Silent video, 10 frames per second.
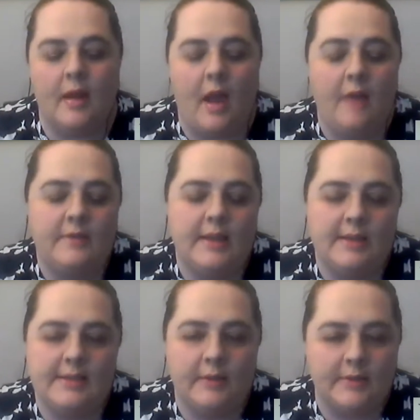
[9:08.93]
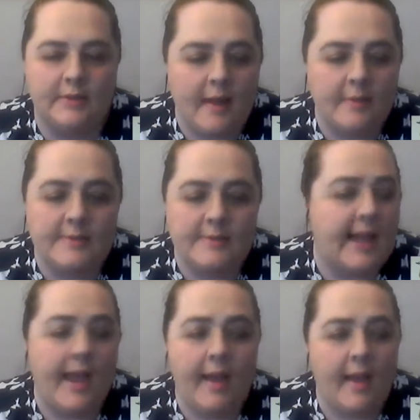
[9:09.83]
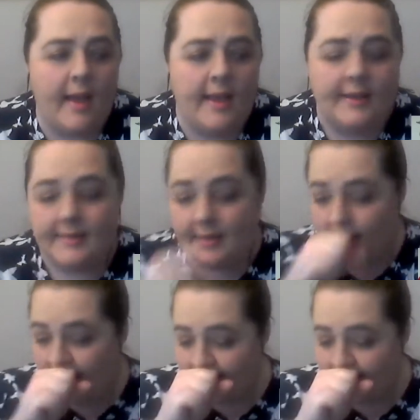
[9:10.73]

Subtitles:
I've done it several times and